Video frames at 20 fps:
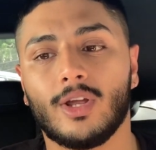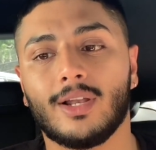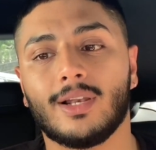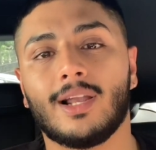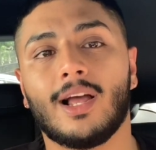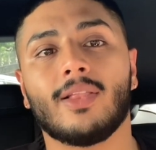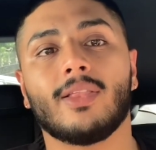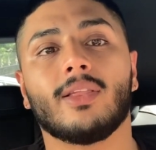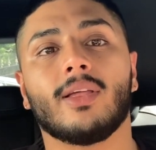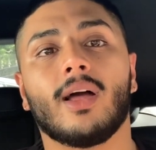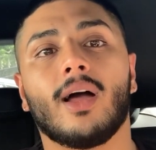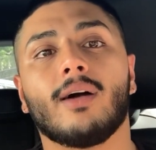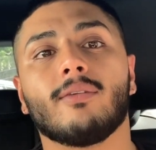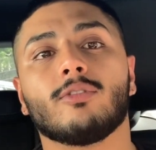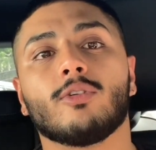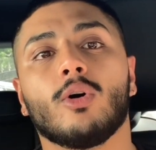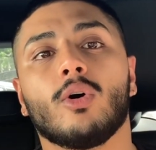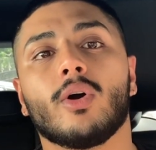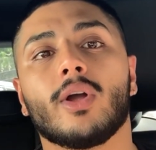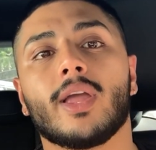And now that I've
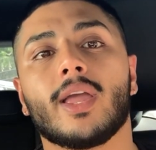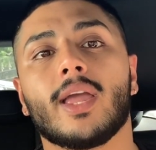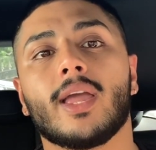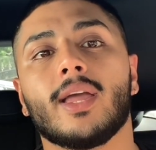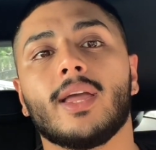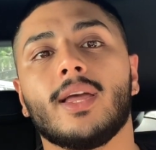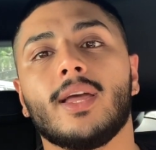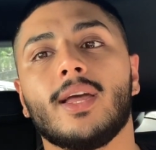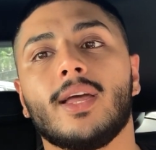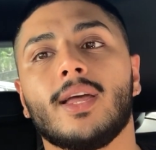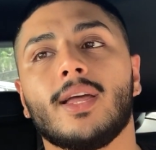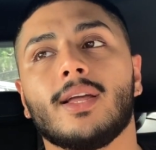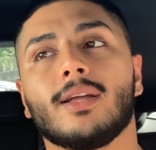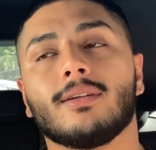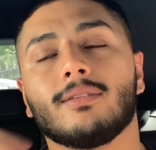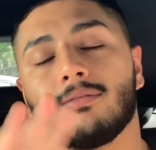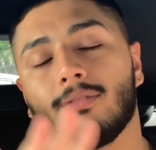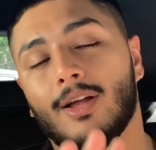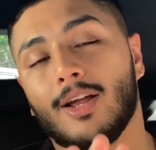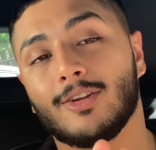got a,
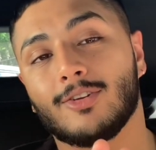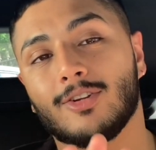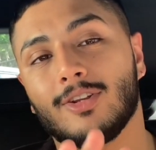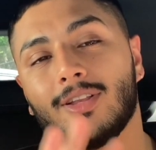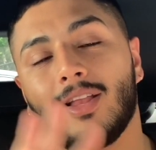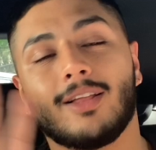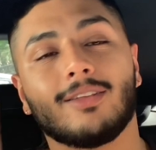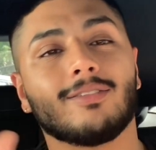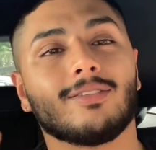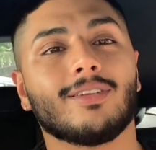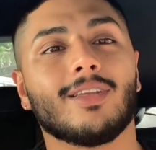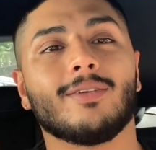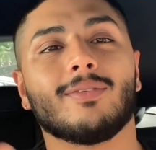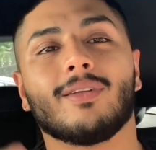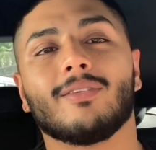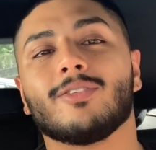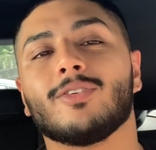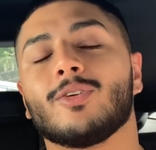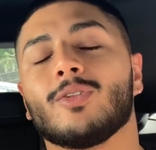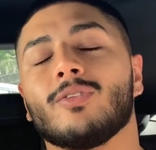actually that's saving
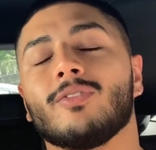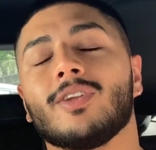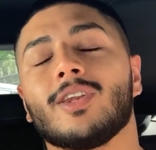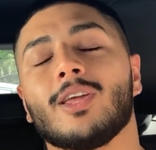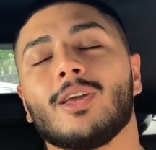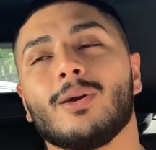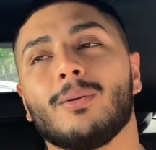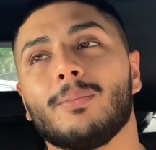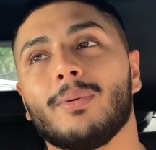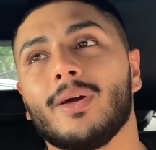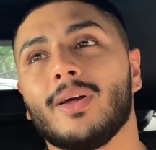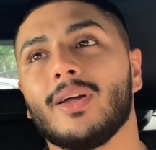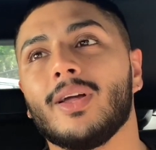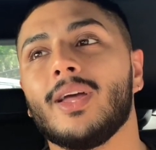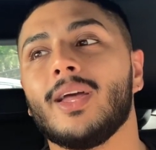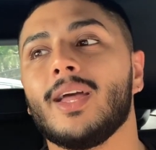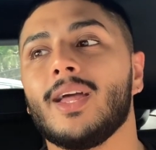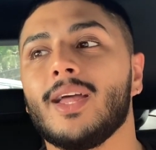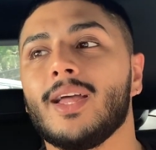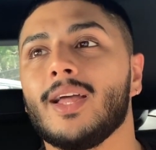that for another video, but
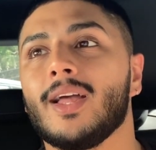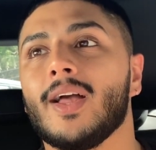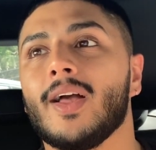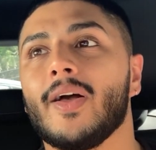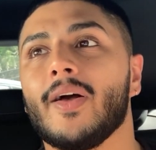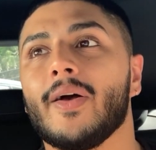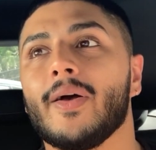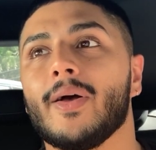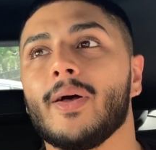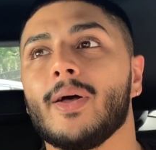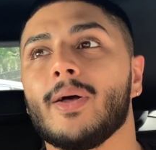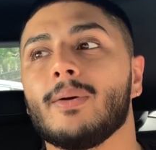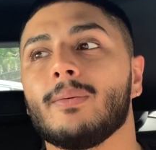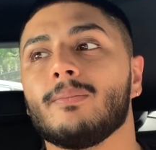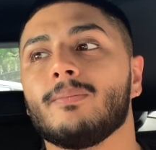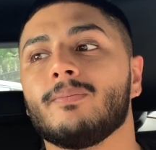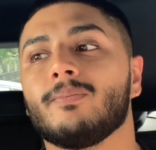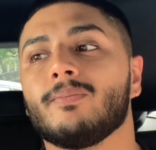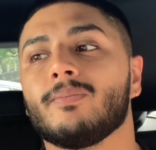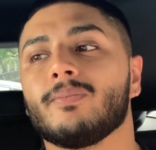
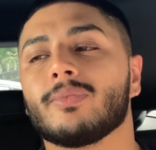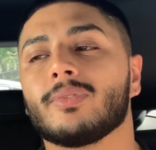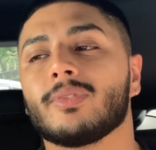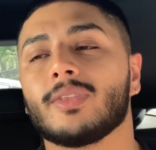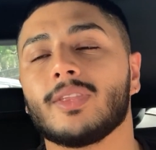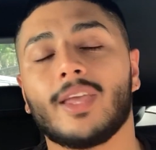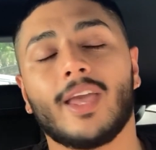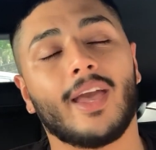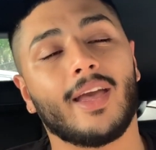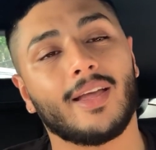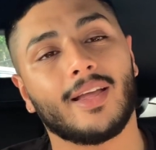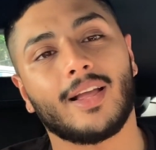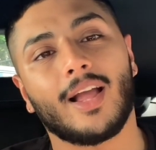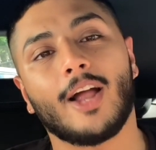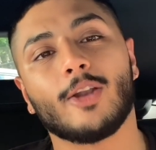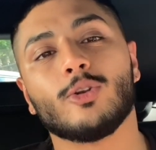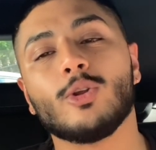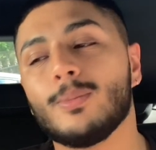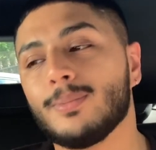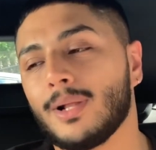um, yeah,
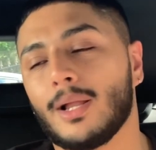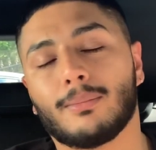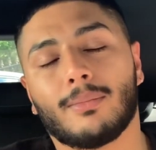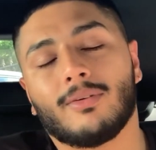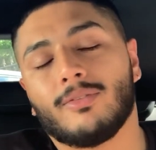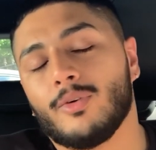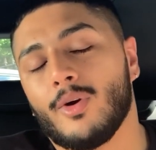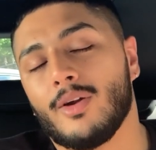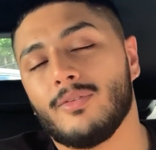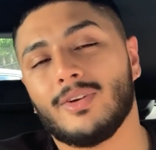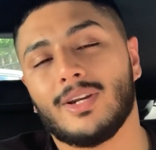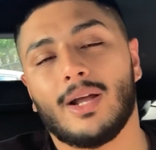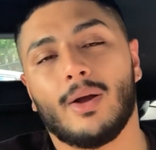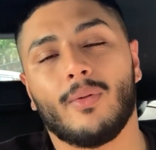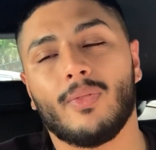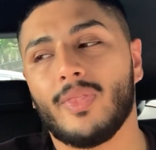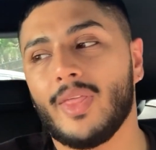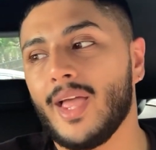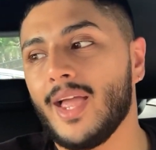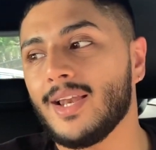I do plant my foot every now
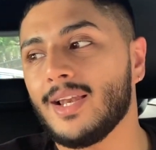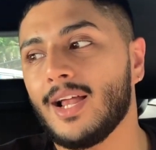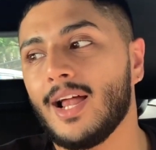and then.